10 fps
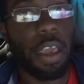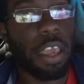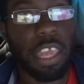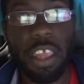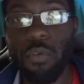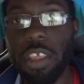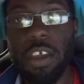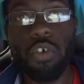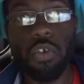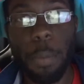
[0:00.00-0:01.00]
They'll
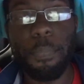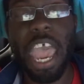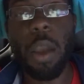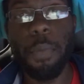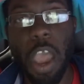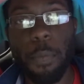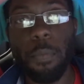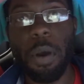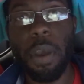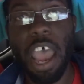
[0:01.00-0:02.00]
do the bare
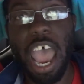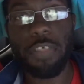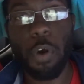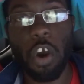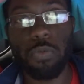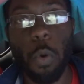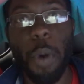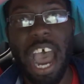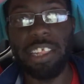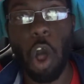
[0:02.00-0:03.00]
minimum as possible
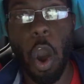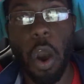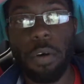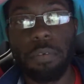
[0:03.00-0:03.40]
by law.